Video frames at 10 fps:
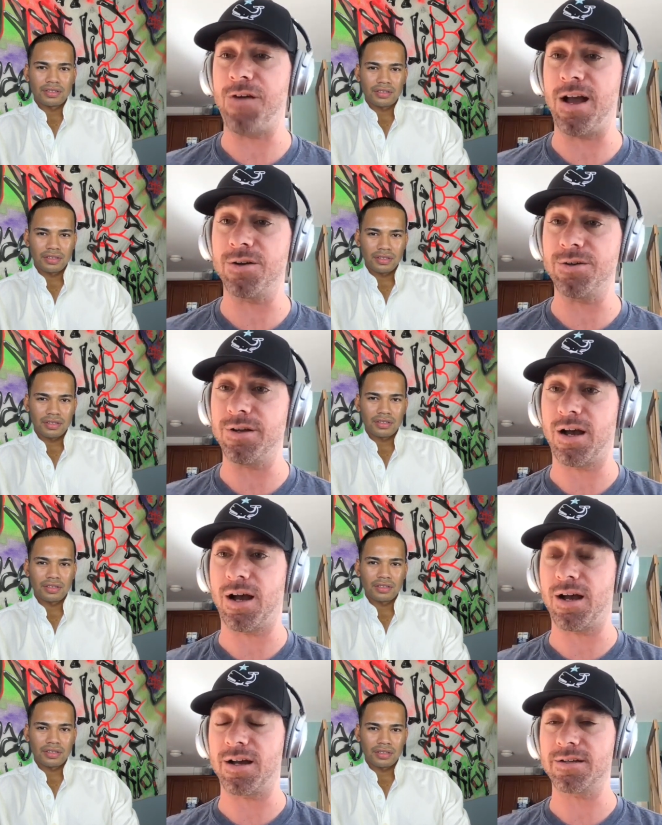Speaker 1: found.
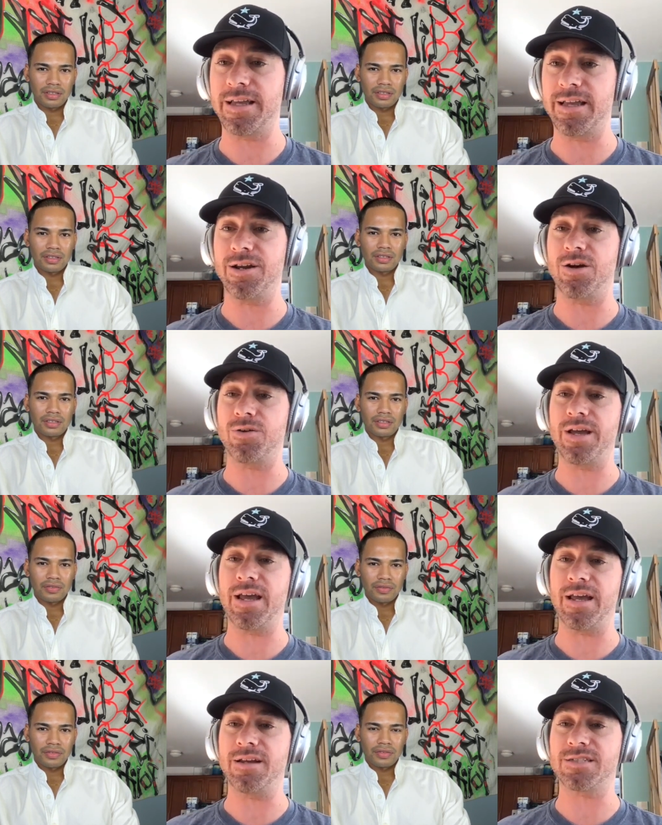Uh, you know,
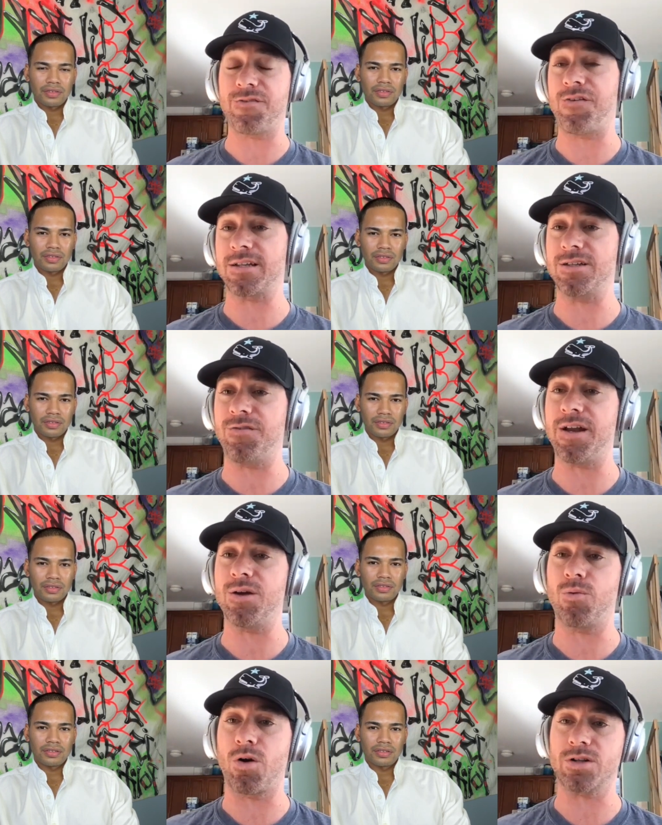it, it's effective and
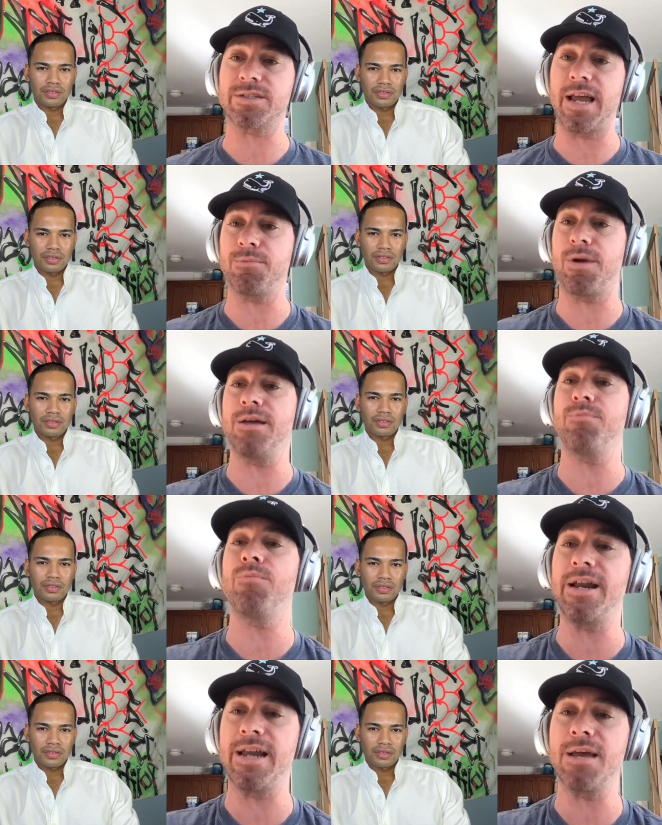it works getting my
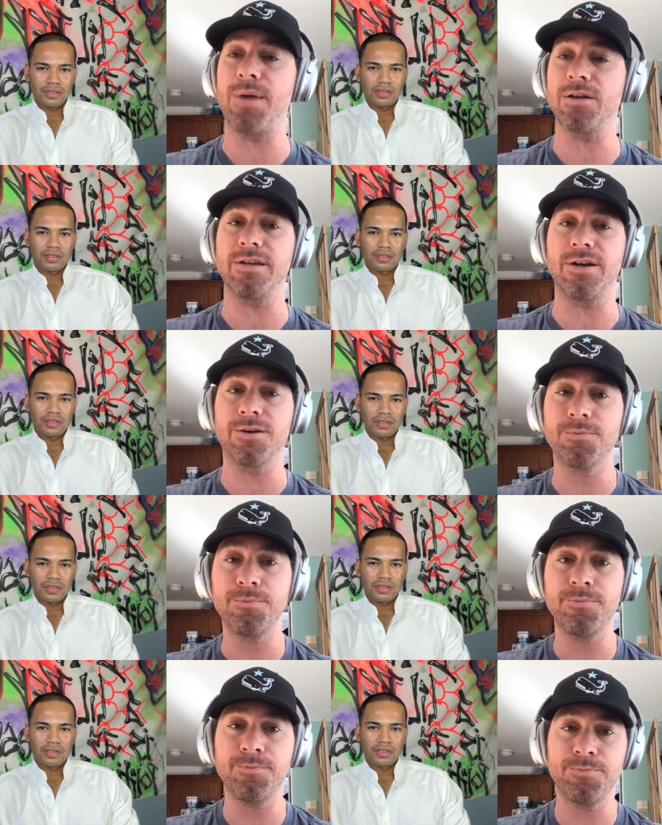my name out there.
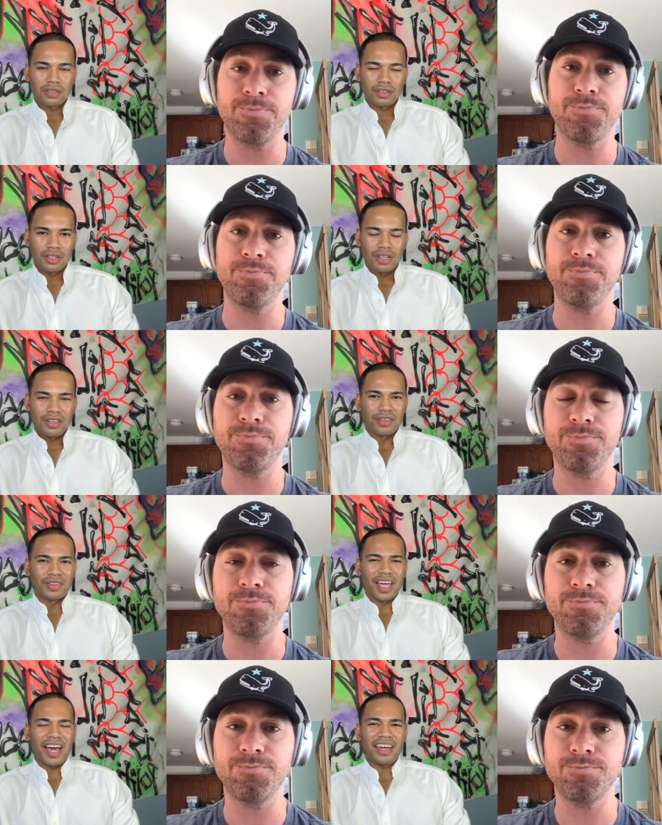
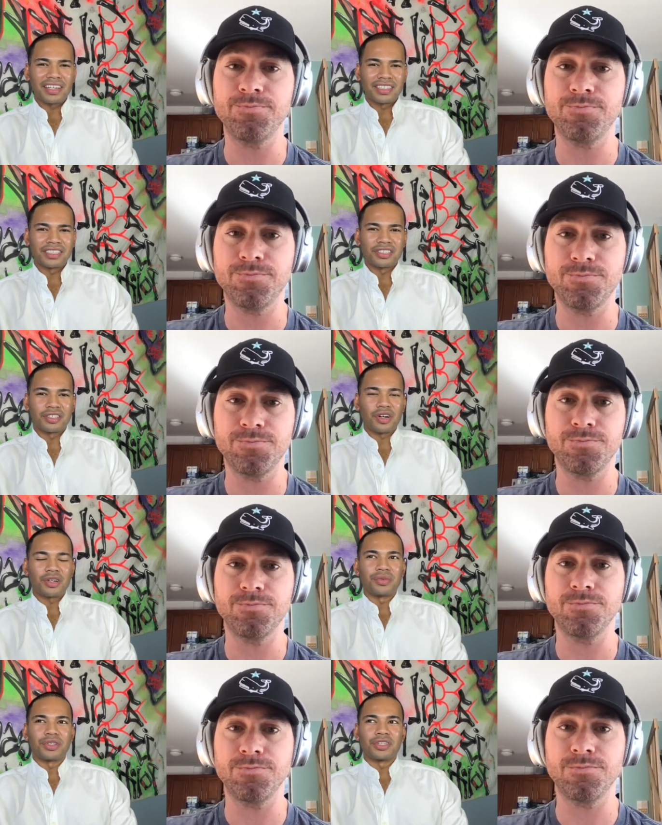
Speaker 2: That is
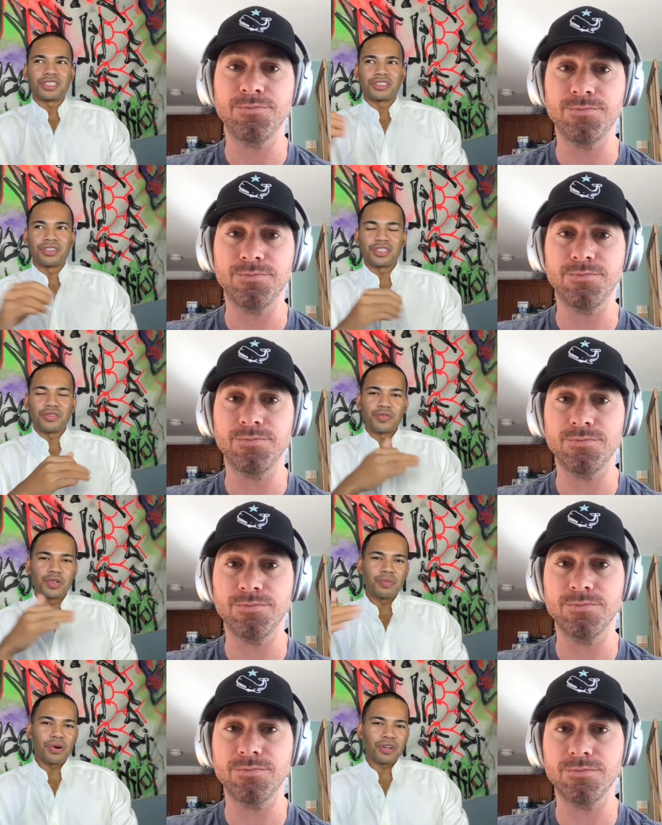incredible. There's there's a
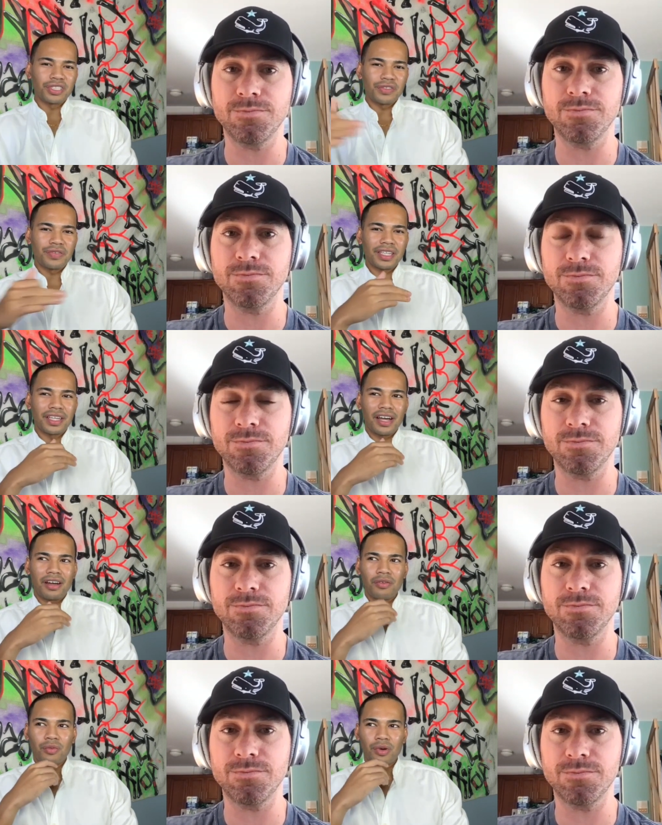few parts of it
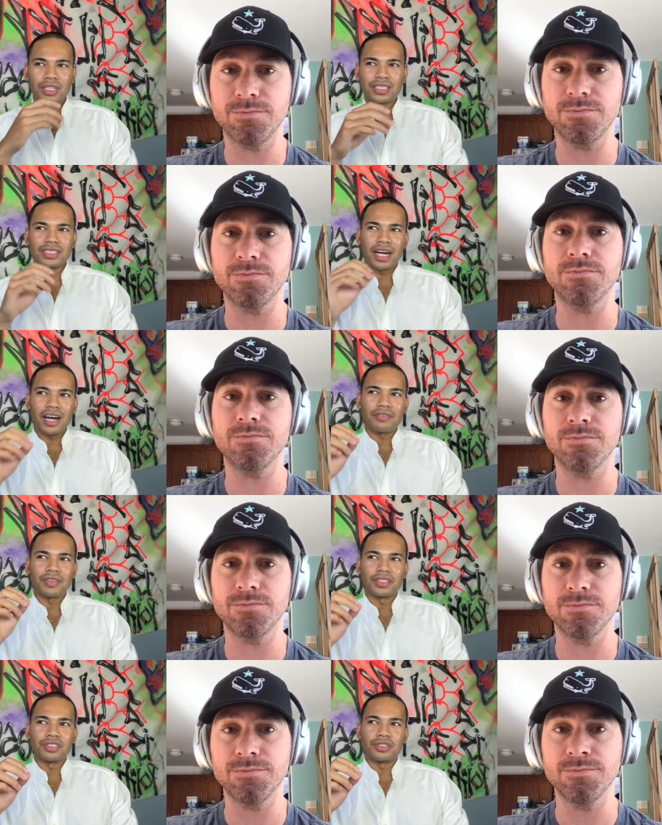that I want to
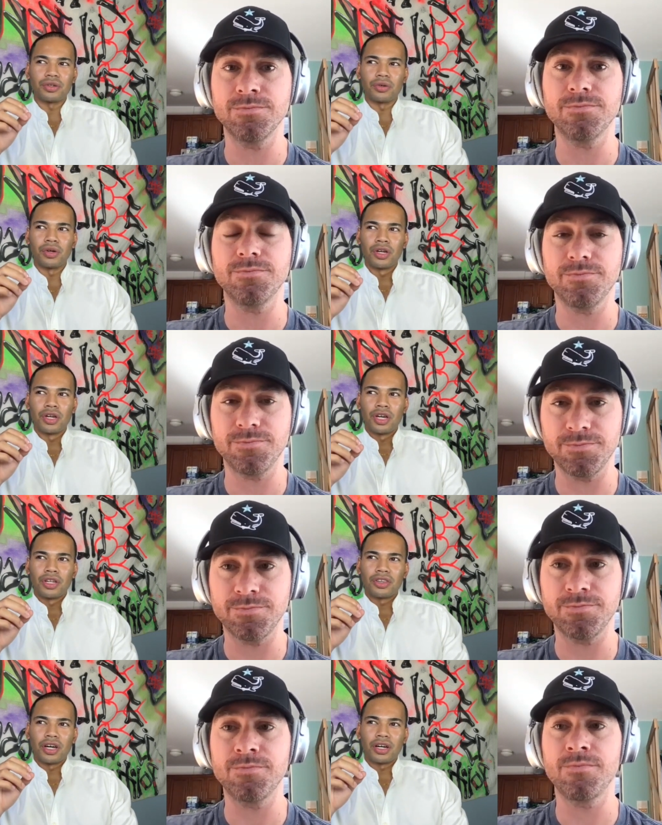dive into.
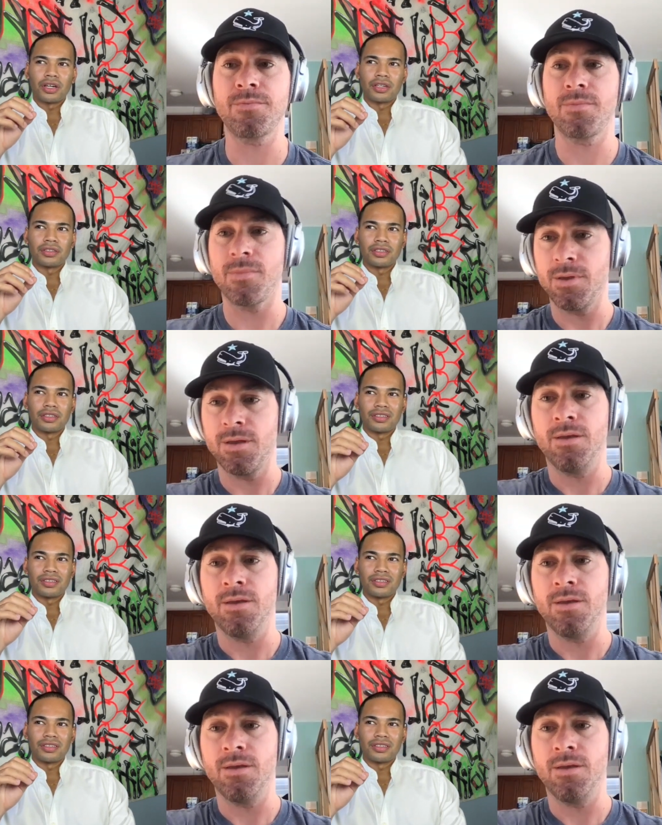The